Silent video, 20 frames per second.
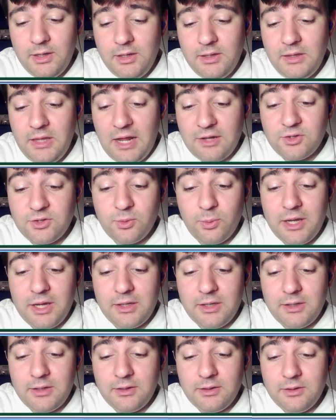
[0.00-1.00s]
That's the
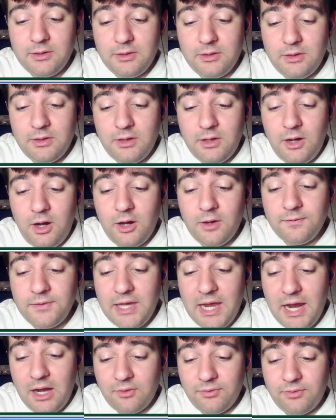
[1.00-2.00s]
way of the
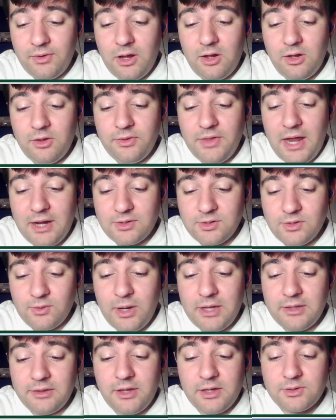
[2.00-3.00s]
NFL, that's the
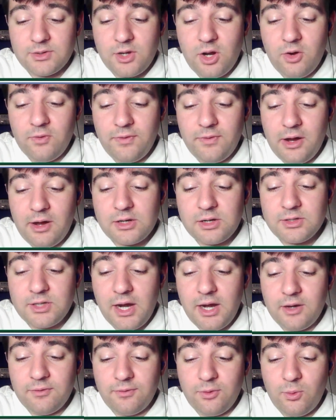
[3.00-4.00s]
way things go. Very
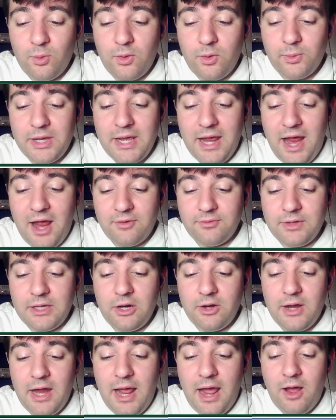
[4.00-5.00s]
excited for what we have
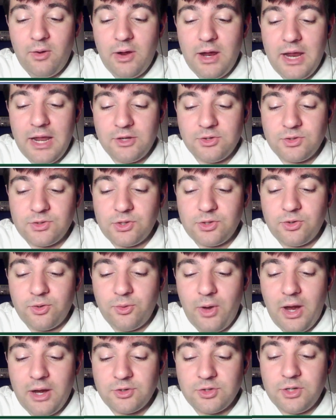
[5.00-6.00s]
here now and just the
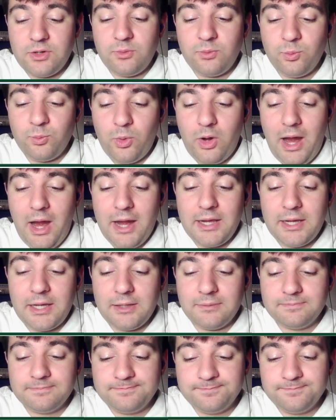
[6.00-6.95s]
direction we're heading in.